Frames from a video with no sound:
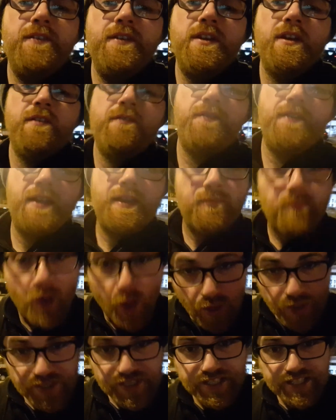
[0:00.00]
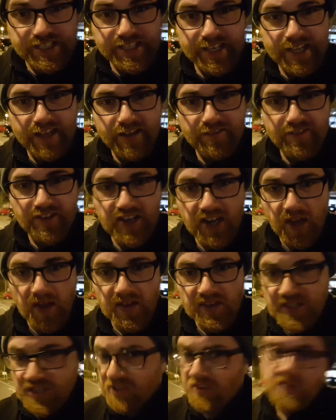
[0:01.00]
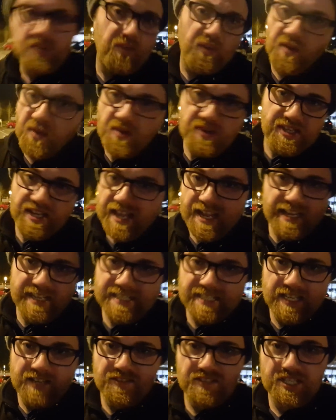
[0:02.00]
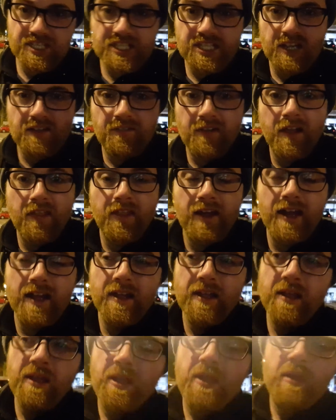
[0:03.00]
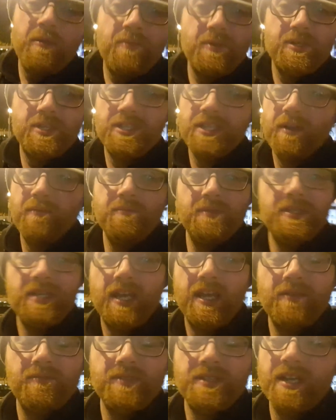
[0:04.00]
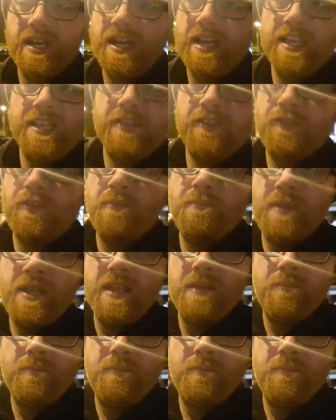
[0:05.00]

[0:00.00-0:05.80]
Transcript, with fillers: you know, feeling positive, you know, and screwing all those negatives and stuff like that. But sometimes, guys, for me